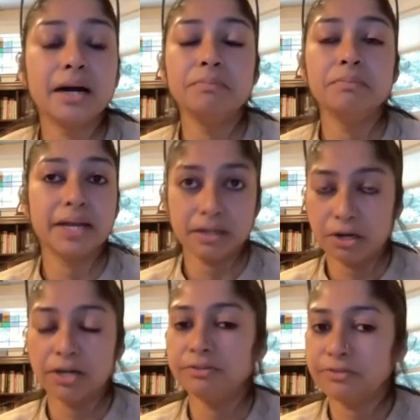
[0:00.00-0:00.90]
and a
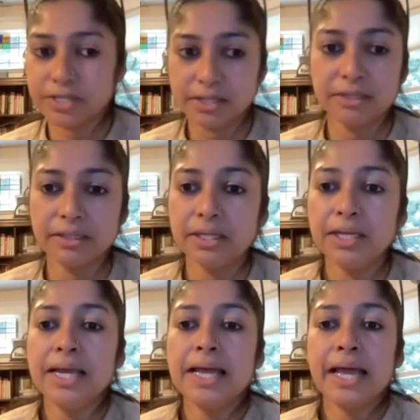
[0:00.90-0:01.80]
lot of physical
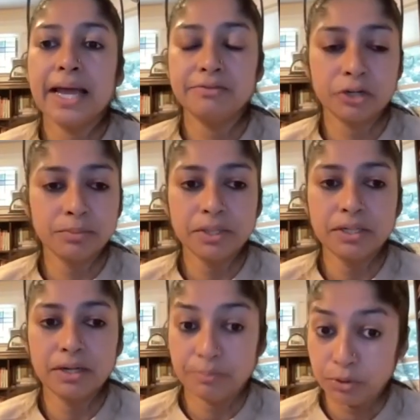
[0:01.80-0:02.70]
and verbal
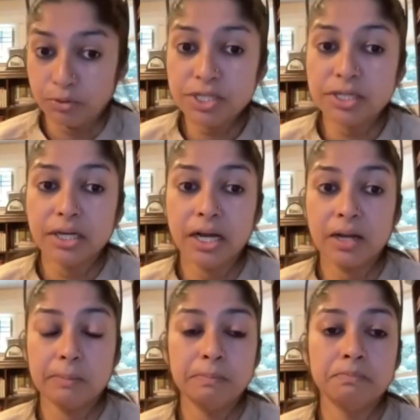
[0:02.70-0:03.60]
abuse.
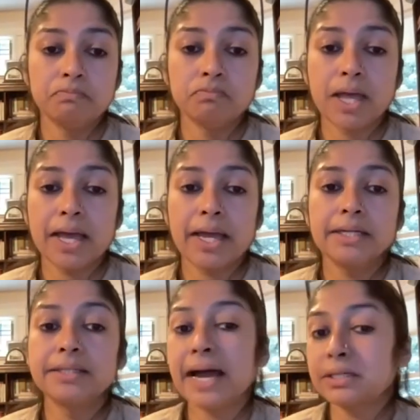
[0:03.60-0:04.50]
And
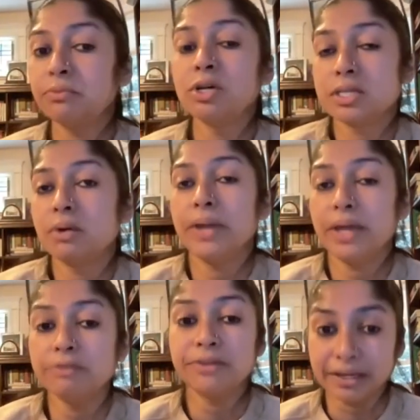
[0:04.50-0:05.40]
that was a
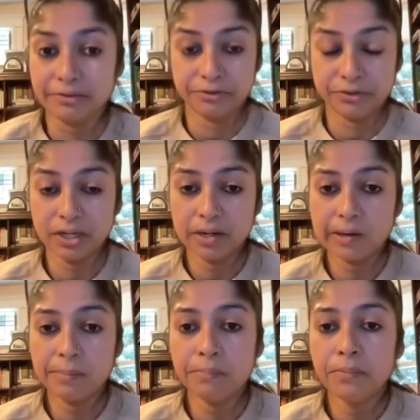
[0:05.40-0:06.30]
way of life.
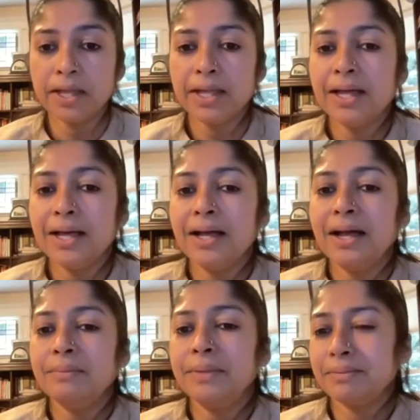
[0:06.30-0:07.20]

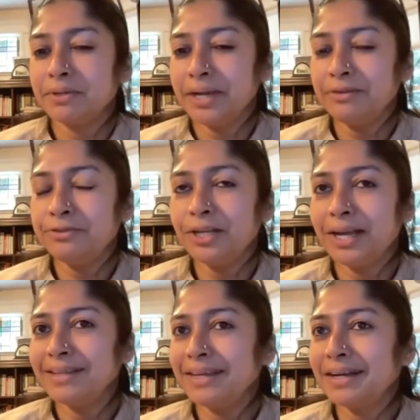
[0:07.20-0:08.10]
But I'm grateful.
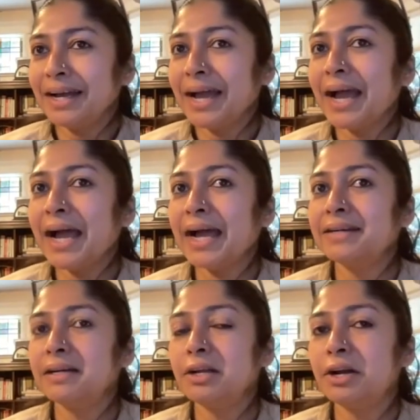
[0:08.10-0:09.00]
I think I
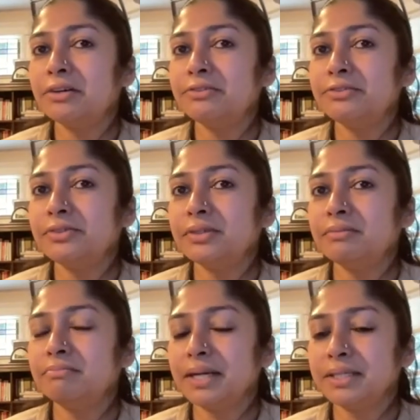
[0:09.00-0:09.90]
had a lot of
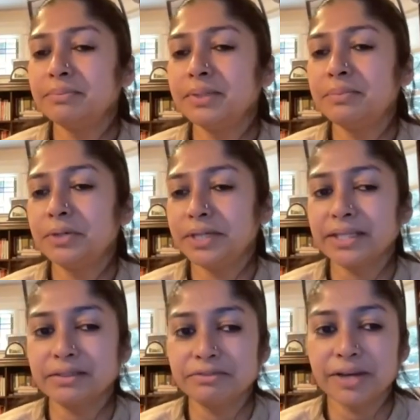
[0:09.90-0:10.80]
multiple
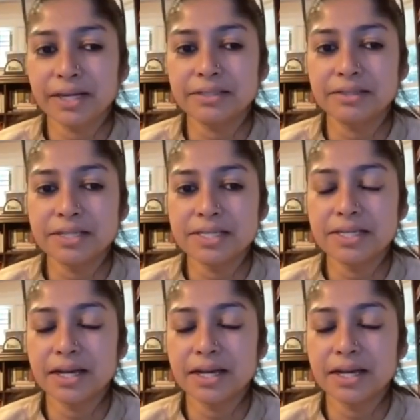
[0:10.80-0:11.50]
protective factors